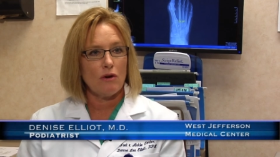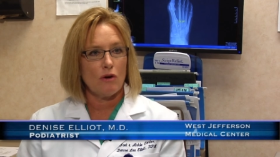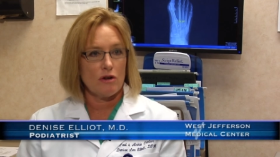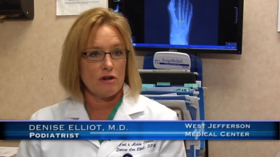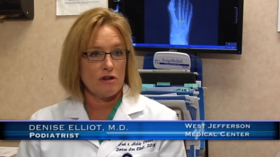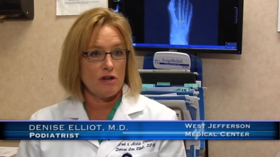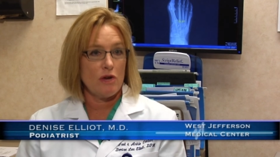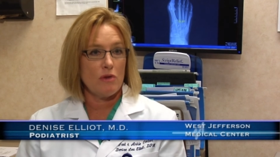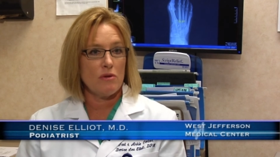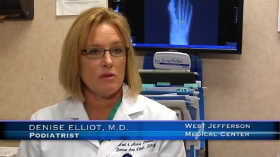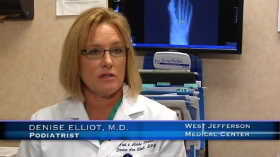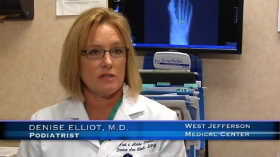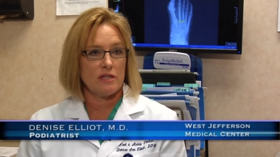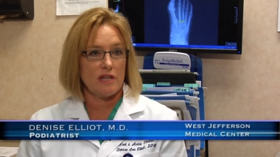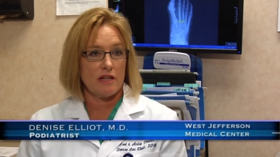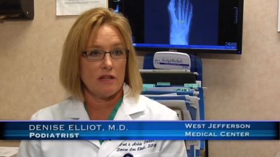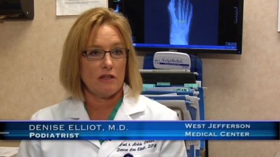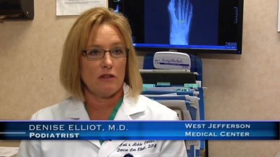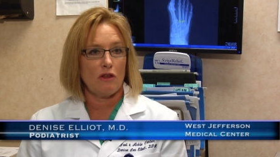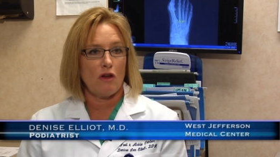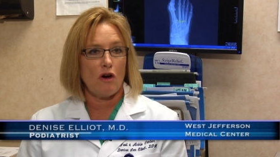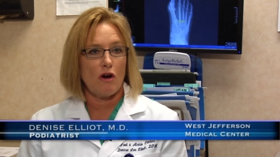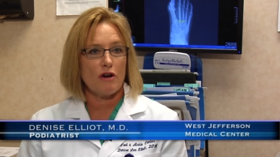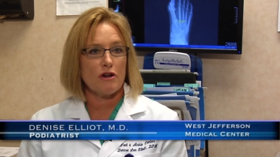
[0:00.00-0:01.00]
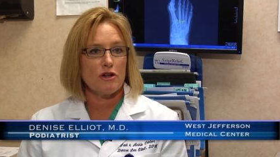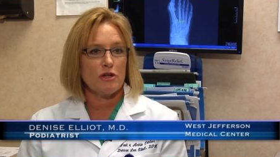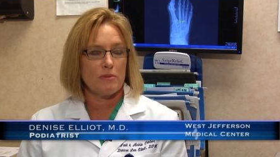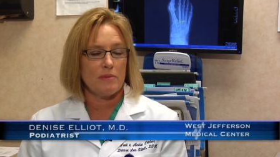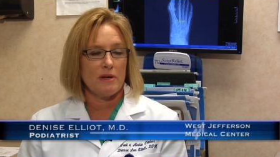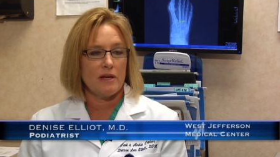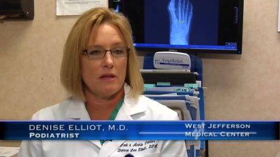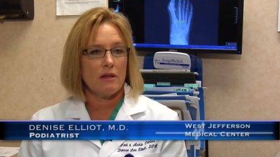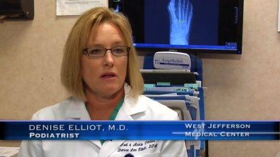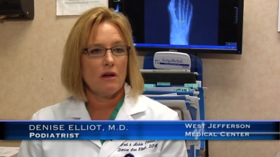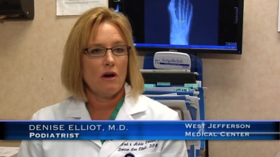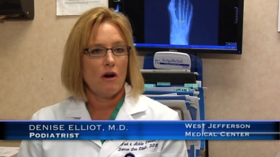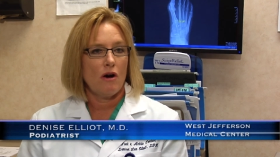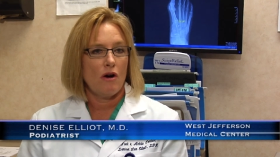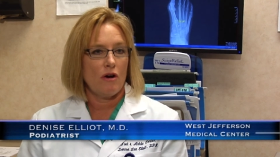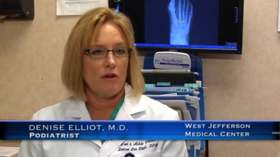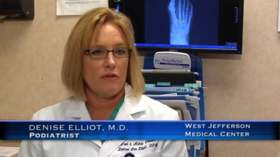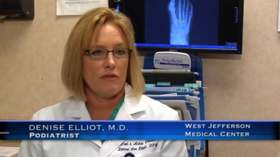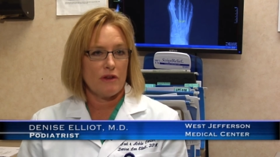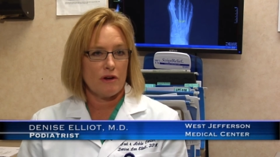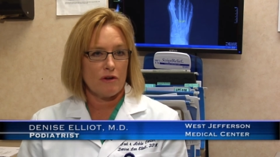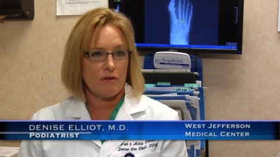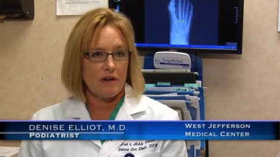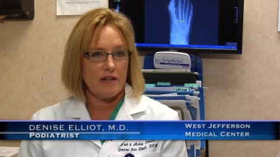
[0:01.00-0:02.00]
or notice an enlargement
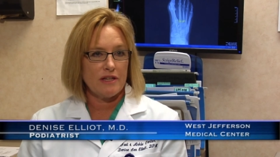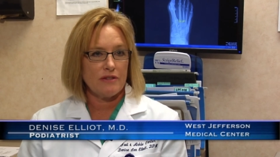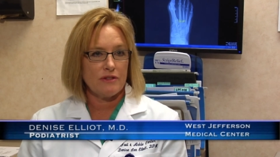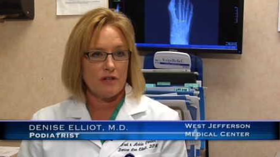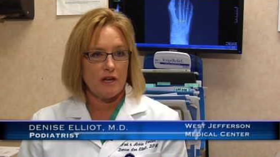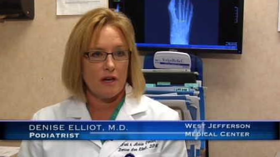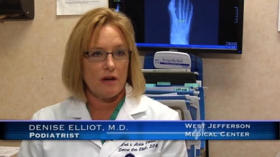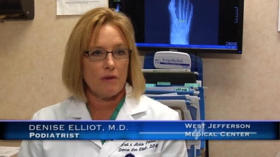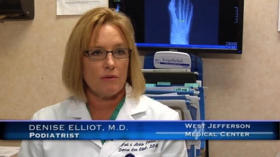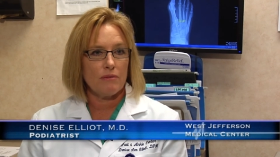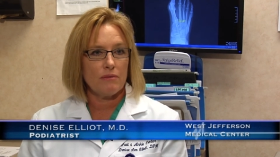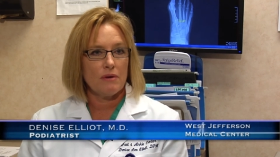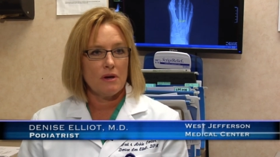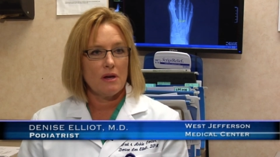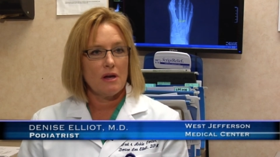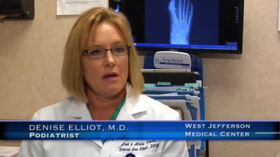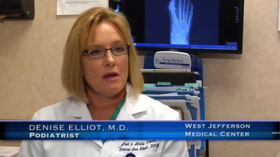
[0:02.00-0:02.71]
on their great toe.